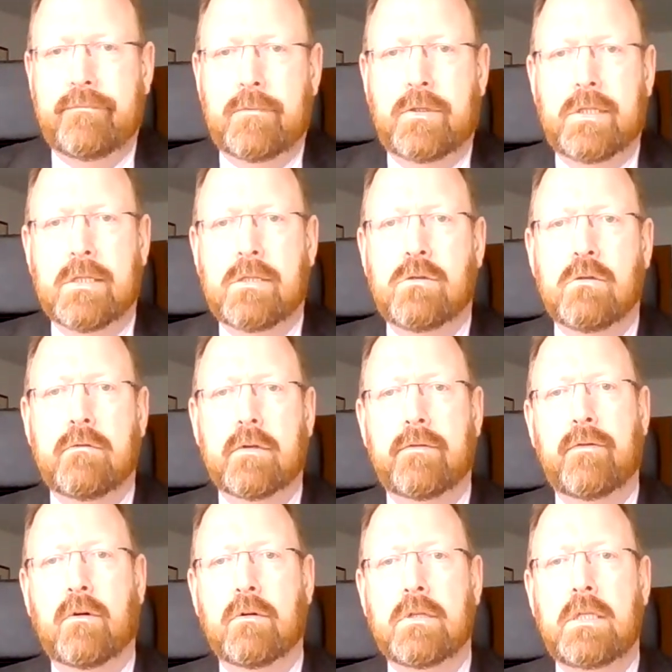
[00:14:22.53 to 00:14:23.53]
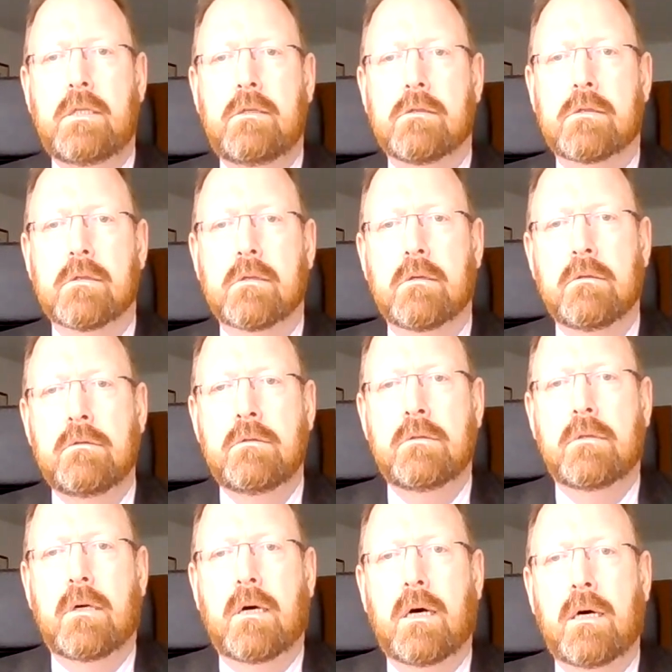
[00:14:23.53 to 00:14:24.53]
just over 40 years ago,
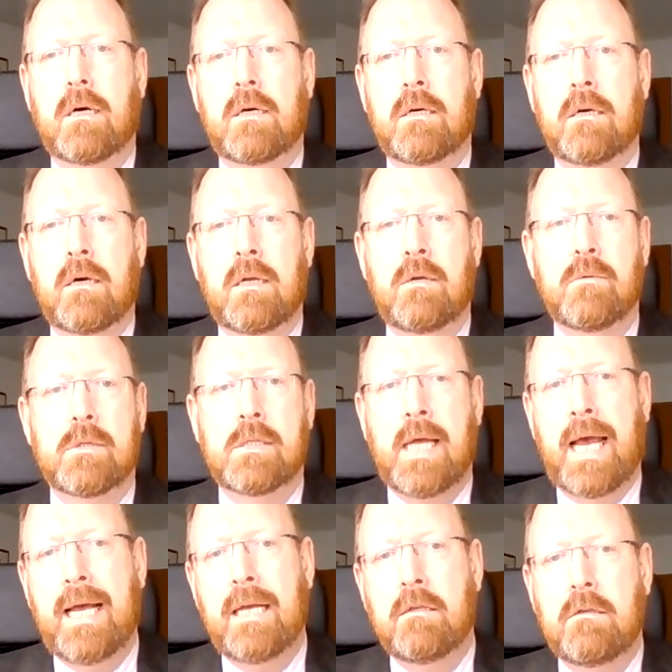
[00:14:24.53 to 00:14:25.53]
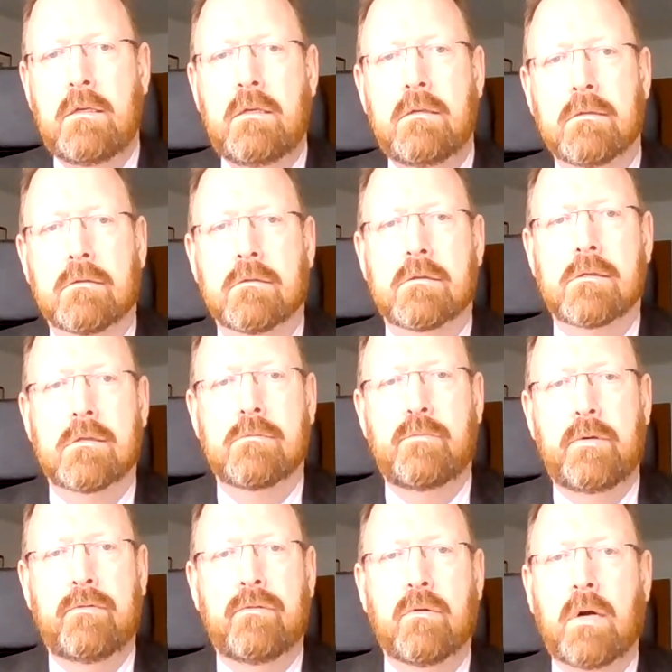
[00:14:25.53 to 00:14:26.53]
and it was 10 years
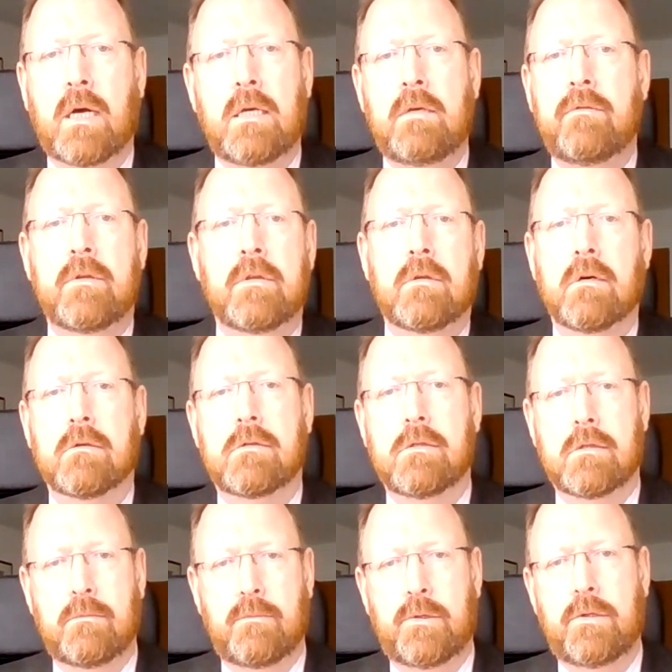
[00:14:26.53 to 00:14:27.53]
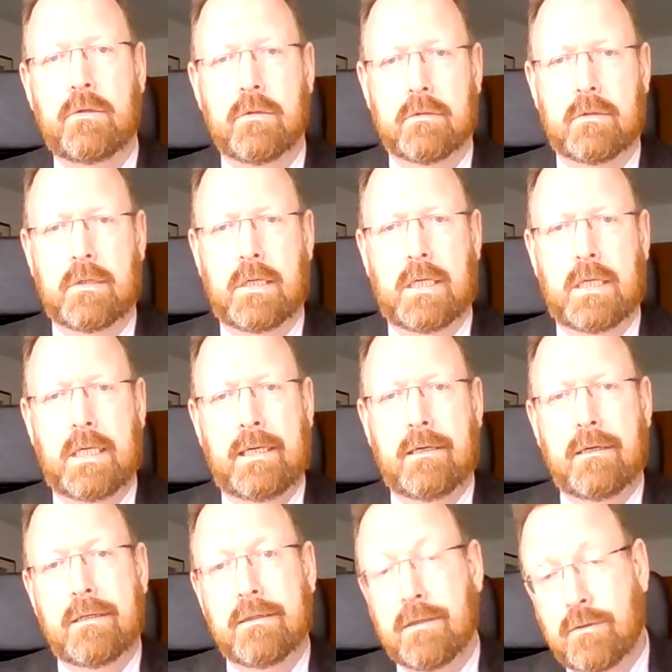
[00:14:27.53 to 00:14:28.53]
before I even touched a computer.
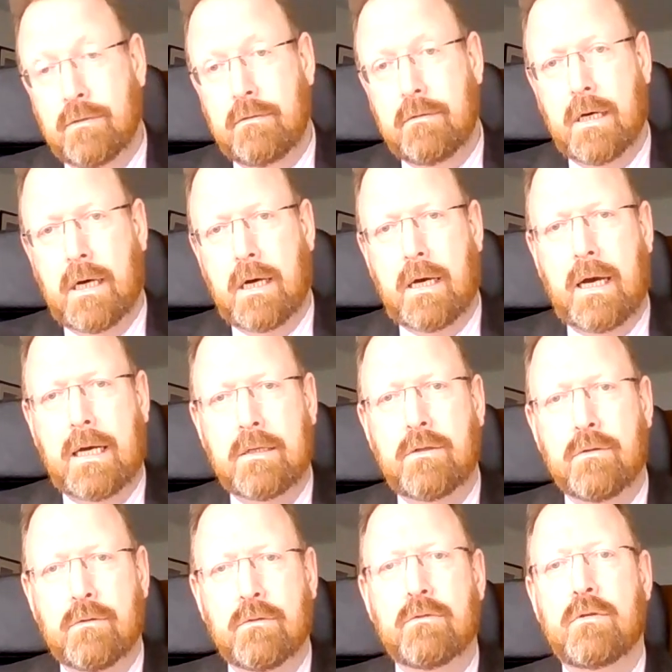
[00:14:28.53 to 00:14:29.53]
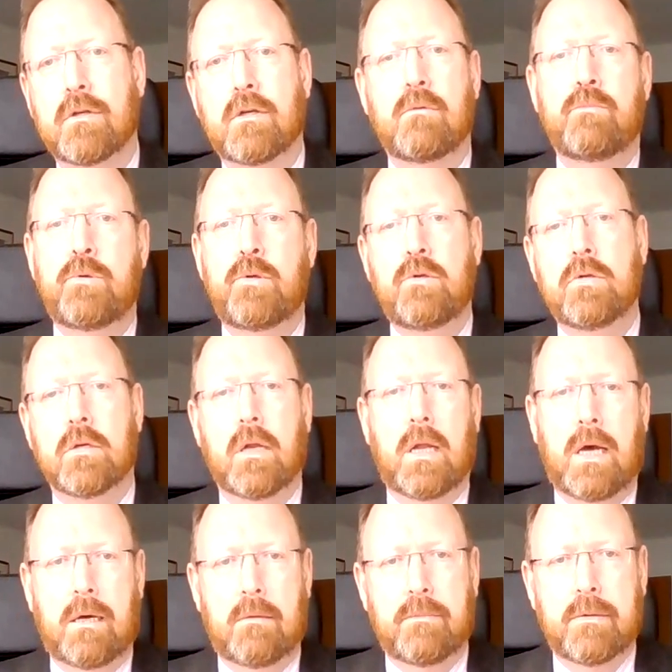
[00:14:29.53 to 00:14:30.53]
And to do that, I had to go to a computer
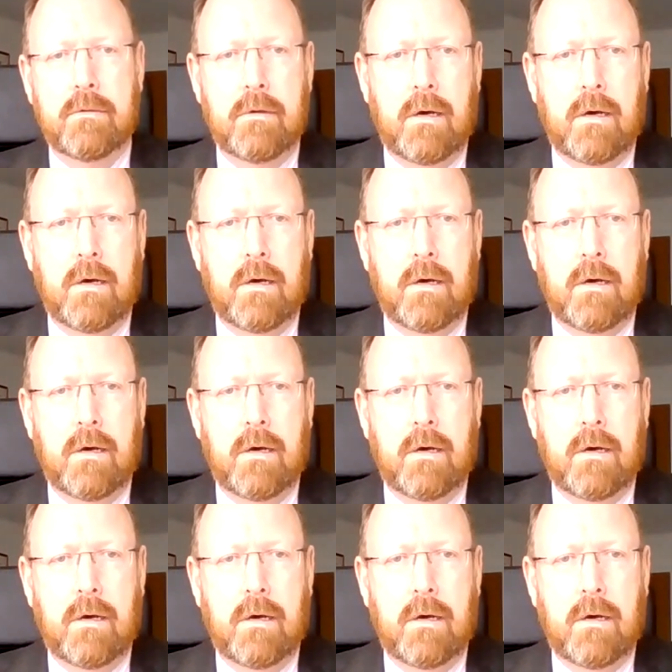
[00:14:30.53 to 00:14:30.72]
lab.